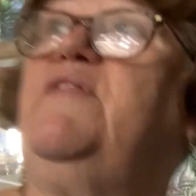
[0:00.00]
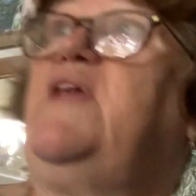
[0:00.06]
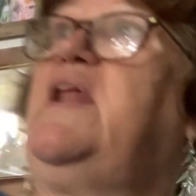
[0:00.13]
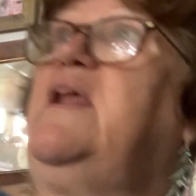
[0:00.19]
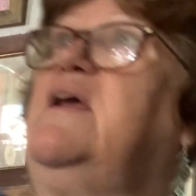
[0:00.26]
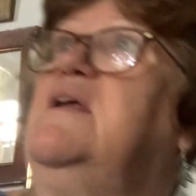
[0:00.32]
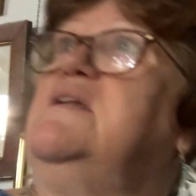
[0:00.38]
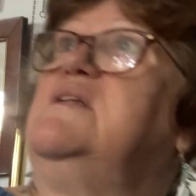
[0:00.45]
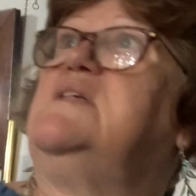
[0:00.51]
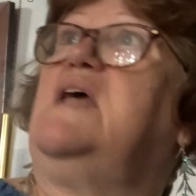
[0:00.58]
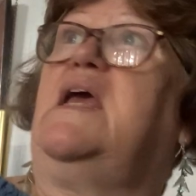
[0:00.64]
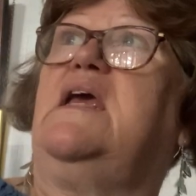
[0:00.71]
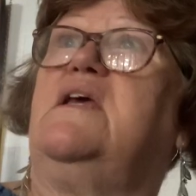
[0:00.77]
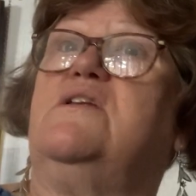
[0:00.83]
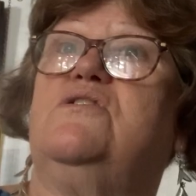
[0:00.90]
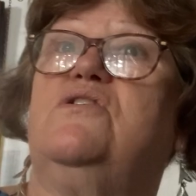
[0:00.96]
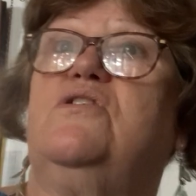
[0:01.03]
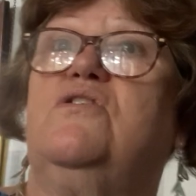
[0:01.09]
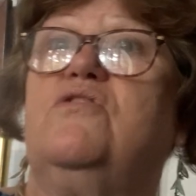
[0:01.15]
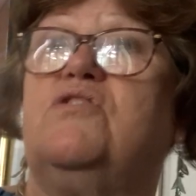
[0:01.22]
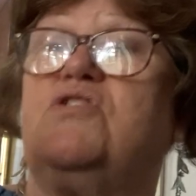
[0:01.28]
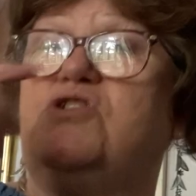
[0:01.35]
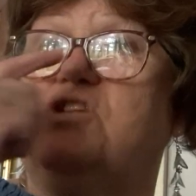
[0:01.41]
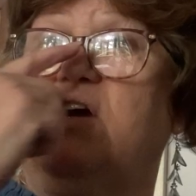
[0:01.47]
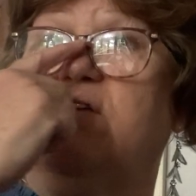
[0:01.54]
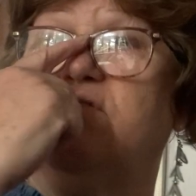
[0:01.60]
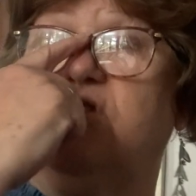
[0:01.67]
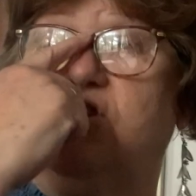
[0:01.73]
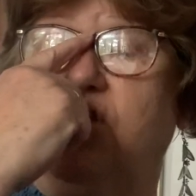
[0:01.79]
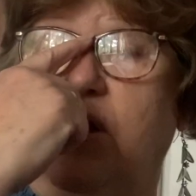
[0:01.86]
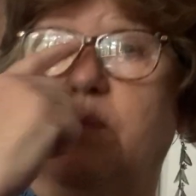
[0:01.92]
then I can take it to another
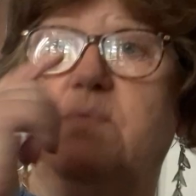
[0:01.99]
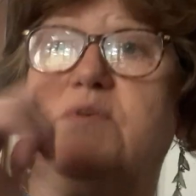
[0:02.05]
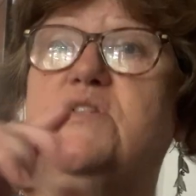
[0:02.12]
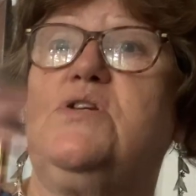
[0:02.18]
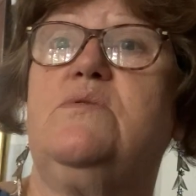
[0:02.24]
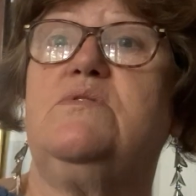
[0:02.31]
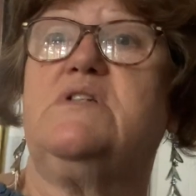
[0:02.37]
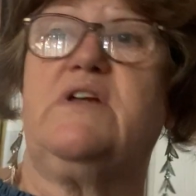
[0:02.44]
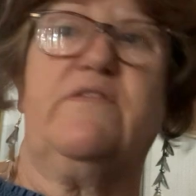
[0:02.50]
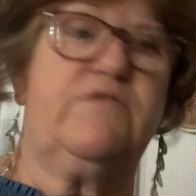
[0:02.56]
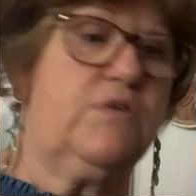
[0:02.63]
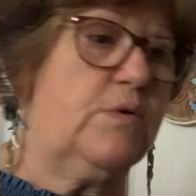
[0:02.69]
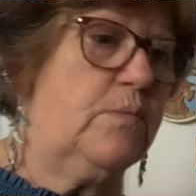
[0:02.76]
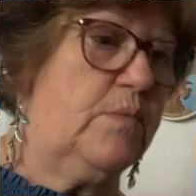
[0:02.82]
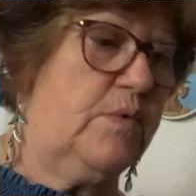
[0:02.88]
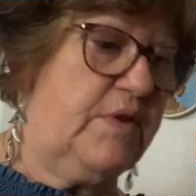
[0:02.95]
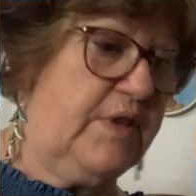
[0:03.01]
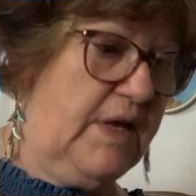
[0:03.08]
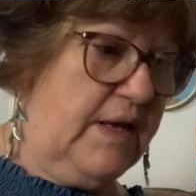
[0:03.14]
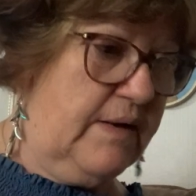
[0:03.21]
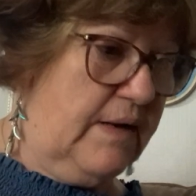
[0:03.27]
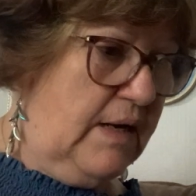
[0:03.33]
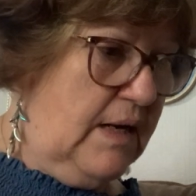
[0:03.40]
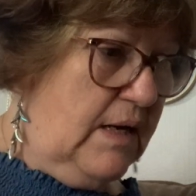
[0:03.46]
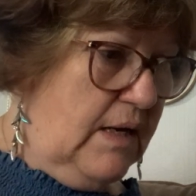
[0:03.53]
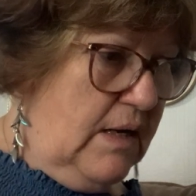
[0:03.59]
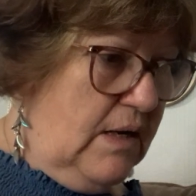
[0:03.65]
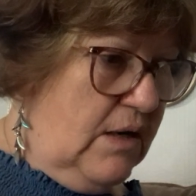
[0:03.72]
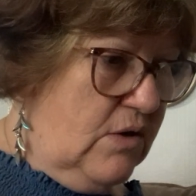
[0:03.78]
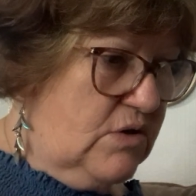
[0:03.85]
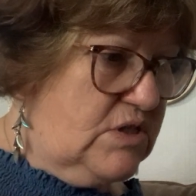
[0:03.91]
charity shop as soon as I've done with it,
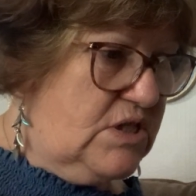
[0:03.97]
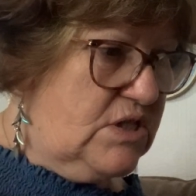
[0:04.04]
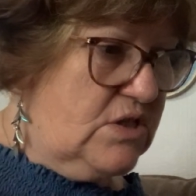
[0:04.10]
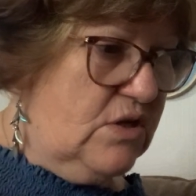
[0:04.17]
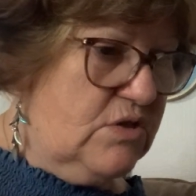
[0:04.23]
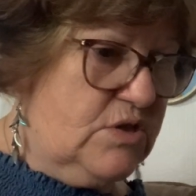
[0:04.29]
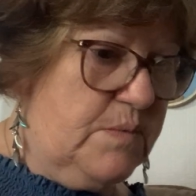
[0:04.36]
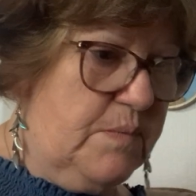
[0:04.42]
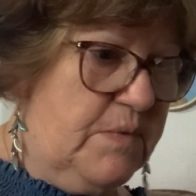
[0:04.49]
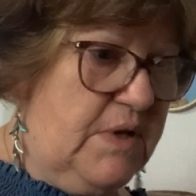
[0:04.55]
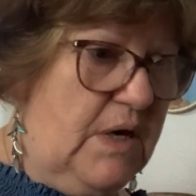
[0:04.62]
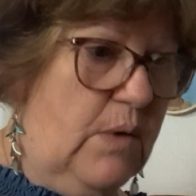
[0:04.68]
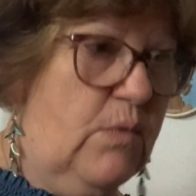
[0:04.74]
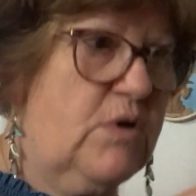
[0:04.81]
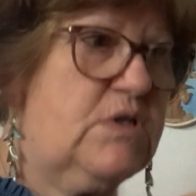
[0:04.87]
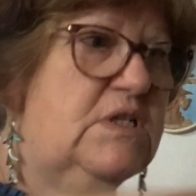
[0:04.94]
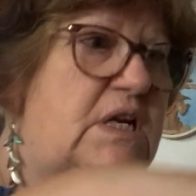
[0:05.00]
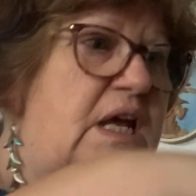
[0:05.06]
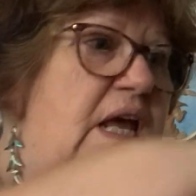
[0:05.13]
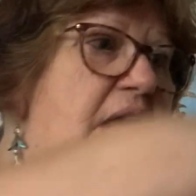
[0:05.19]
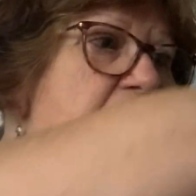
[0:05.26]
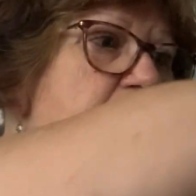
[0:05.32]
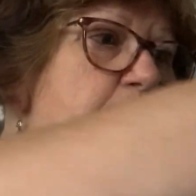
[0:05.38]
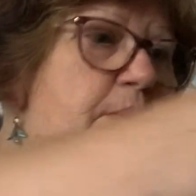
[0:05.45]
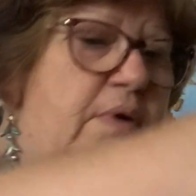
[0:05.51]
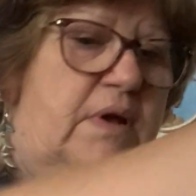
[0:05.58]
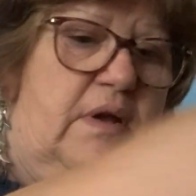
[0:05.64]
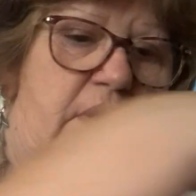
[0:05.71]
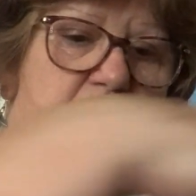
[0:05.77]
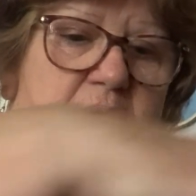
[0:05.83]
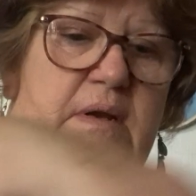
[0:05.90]
because it's not something I want to keep.
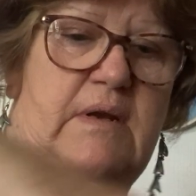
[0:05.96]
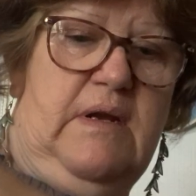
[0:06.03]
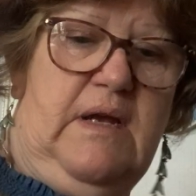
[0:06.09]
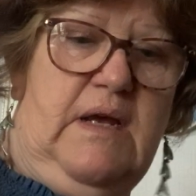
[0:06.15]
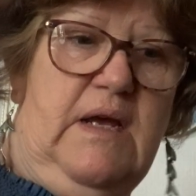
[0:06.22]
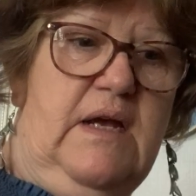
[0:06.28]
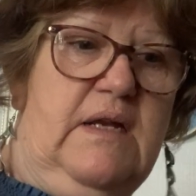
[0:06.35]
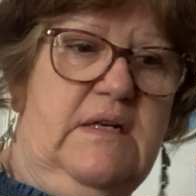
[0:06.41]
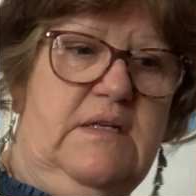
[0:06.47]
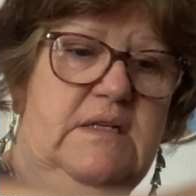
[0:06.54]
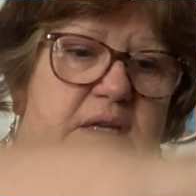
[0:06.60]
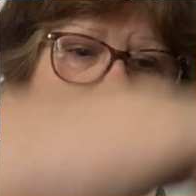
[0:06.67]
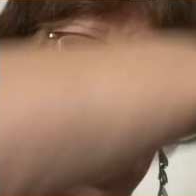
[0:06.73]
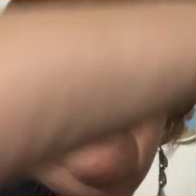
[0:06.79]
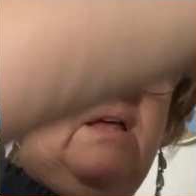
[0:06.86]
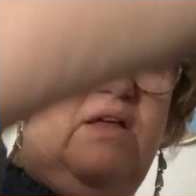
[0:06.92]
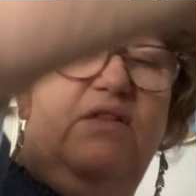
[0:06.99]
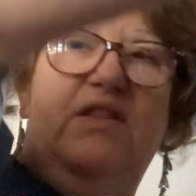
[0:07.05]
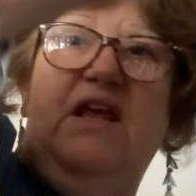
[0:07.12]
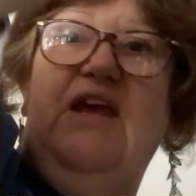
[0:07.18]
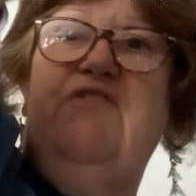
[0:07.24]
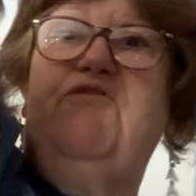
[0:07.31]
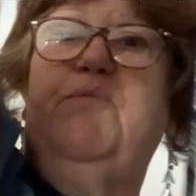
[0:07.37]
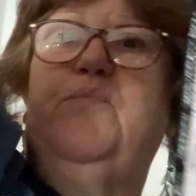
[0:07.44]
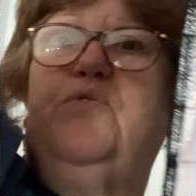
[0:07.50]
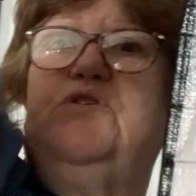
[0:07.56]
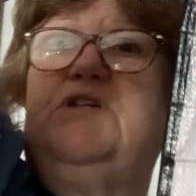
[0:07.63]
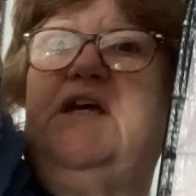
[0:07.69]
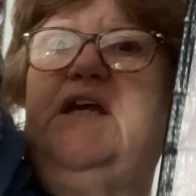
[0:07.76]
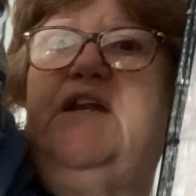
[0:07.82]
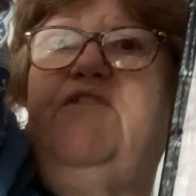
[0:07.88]
And they even
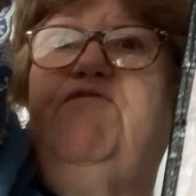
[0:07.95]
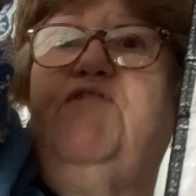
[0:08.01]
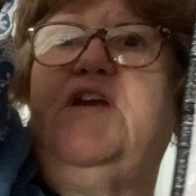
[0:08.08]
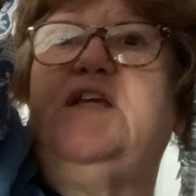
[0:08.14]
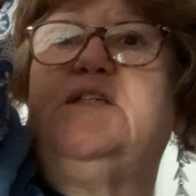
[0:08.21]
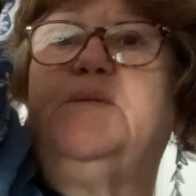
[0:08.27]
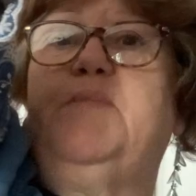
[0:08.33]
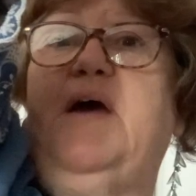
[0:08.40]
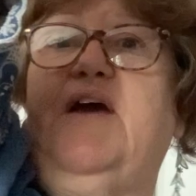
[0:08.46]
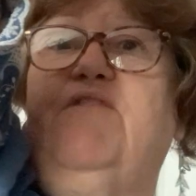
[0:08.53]
put it in a freezer bag